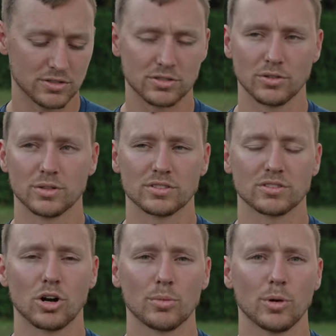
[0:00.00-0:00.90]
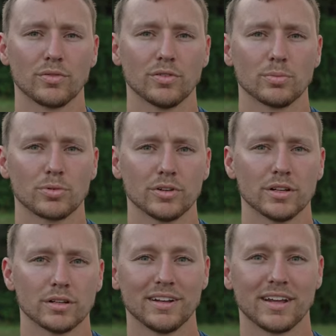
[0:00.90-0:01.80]
So it's an RMR
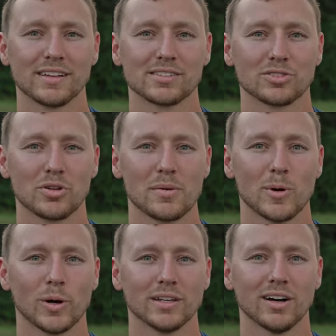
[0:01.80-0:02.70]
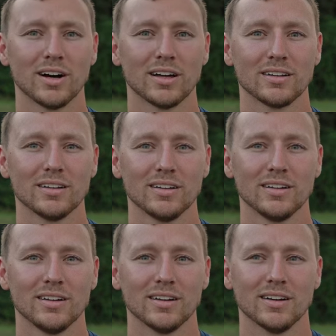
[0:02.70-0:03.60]
footprint and it has a 3MOA dot.
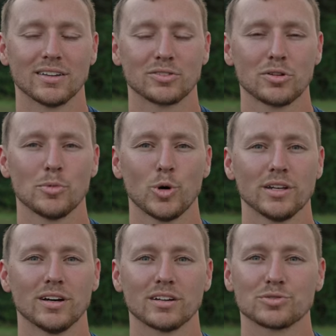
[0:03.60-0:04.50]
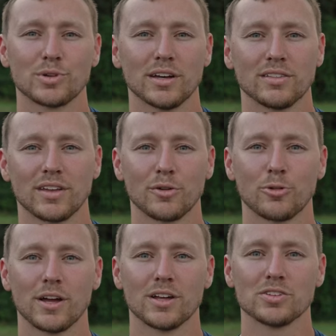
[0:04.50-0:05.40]
Uh, 3MOA dot's right in that
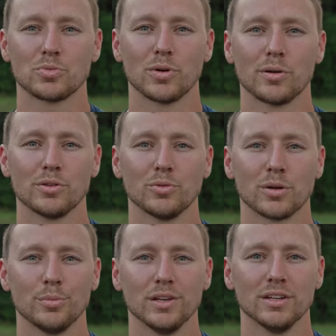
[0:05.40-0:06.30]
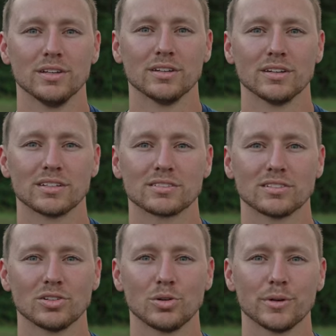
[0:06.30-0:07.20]
range where you want to be. It's a
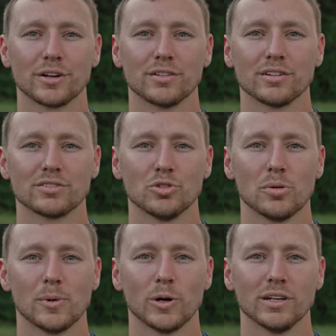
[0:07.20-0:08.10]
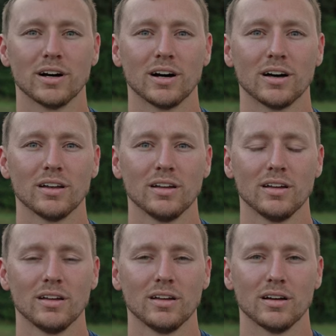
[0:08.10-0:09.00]
little bigger than a 2MOA dot.
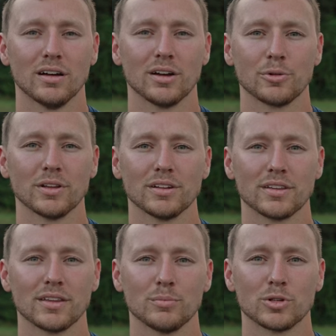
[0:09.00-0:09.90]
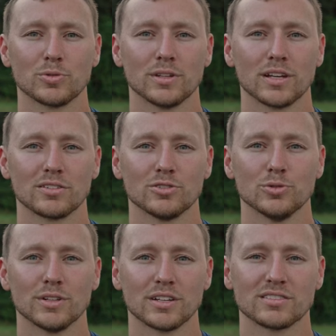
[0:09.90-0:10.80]
Uh, really between that 2
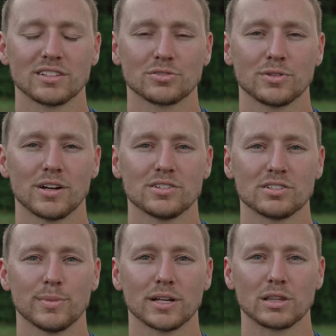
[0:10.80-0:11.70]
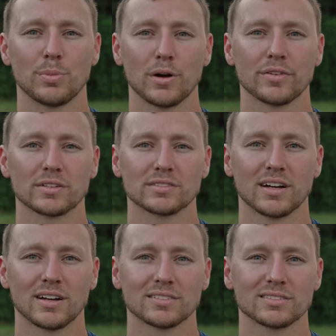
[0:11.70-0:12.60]
and that 6 range is about the perfect
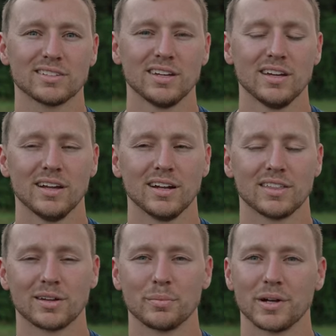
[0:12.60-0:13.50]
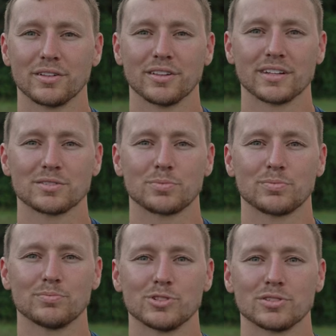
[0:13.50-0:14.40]
size. Anything than that's
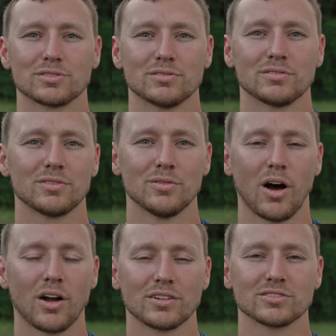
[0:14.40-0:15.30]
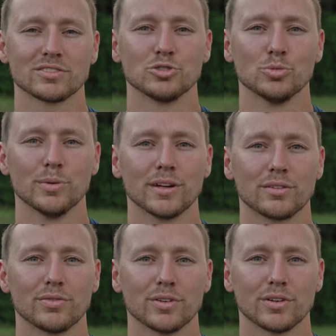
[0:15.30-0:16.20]
just honestly too big
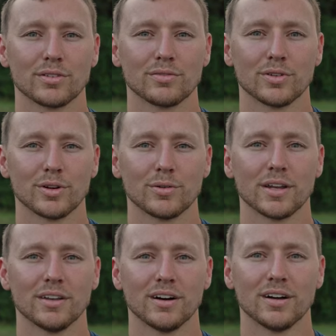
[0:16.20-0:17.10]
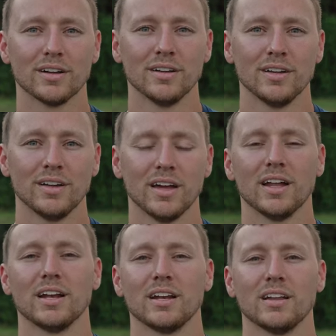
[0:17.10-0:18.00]
for, for a red dot.
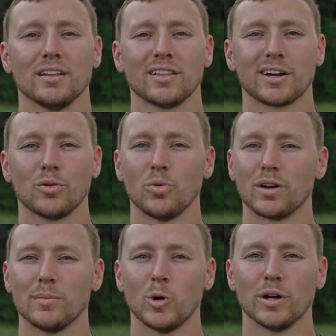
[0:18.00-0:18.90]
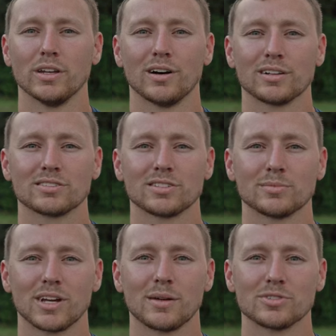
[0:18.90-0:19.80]
And then like a 1MOA dot
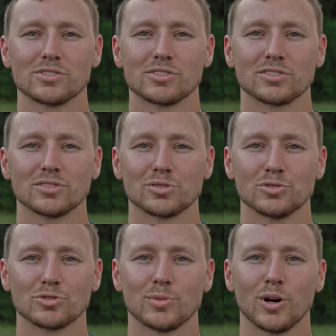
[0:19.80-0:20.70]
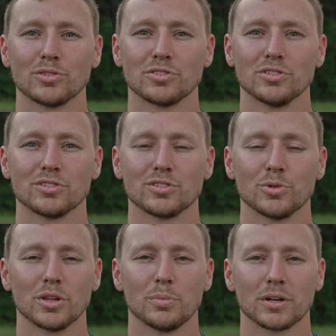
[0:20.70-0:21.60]
sometimes is just a little too small to, to
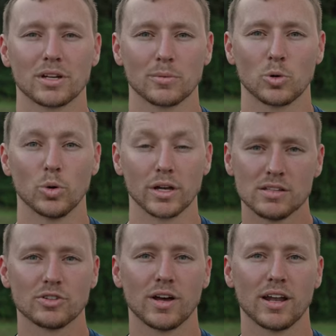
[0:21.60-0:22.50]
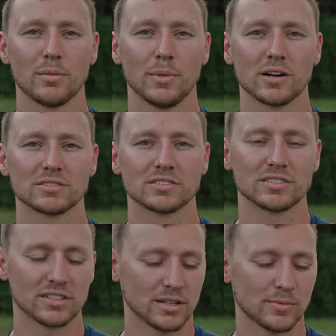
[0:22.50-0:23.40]
really pick up quick. So out of the box this
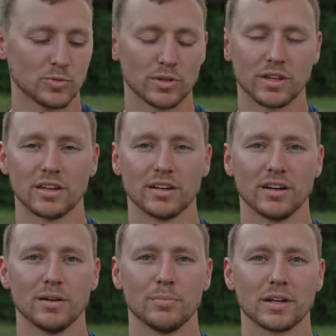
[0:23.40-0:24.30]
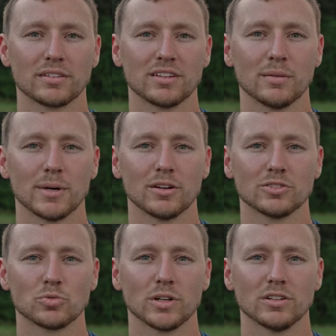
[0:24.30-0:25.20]
thing comes with a uh, Picatinny mount
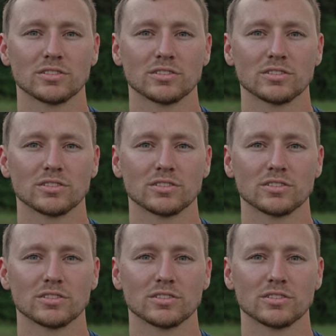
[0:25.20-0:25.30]
as well.